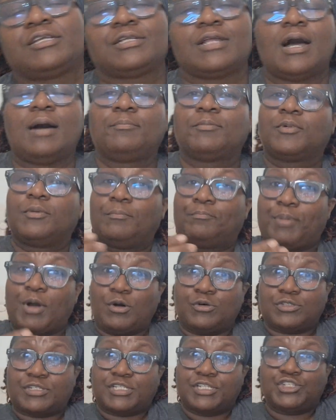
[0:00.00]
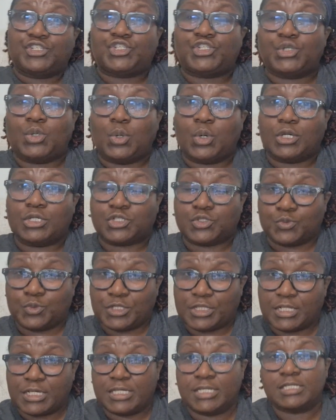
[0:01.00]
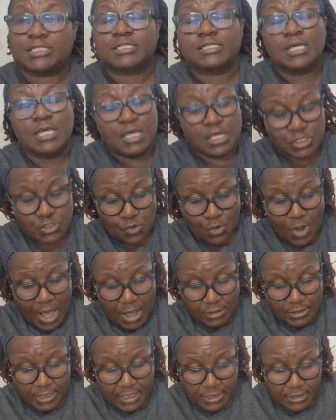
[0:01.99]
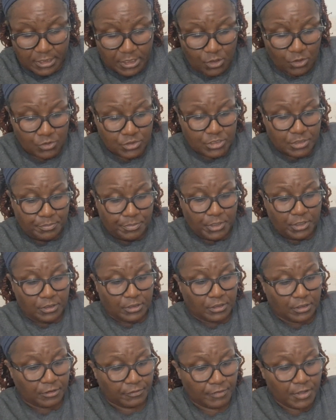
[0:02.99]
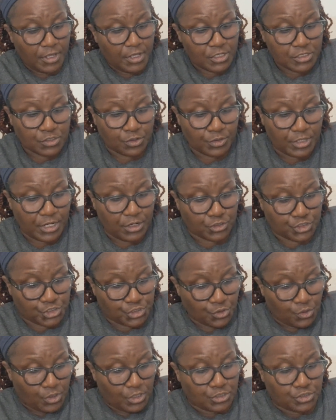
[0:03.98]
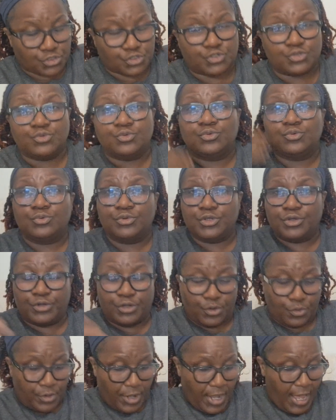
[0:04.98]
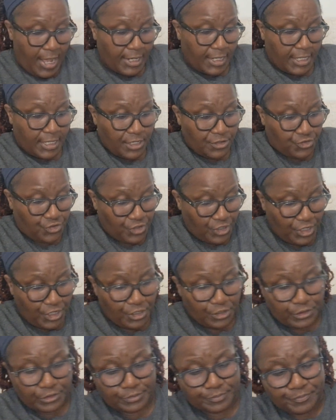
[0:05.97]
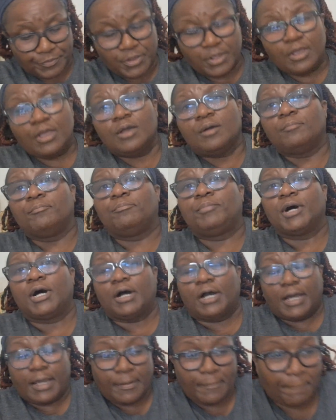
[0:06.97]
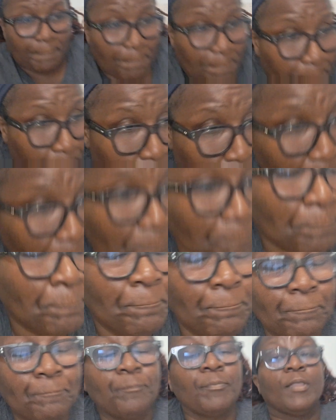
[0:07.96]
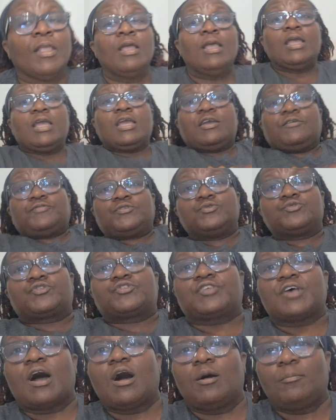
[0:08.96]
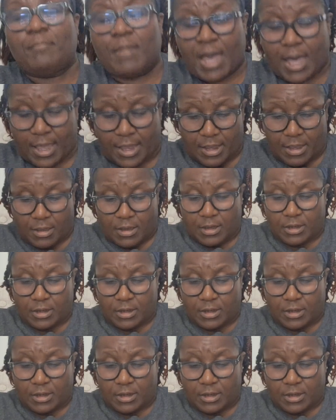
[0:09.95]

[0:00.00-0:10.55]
I'm posting shorts with this. So I'll link those above. So they're shorts to, you know, kind of get you here. But if you saw my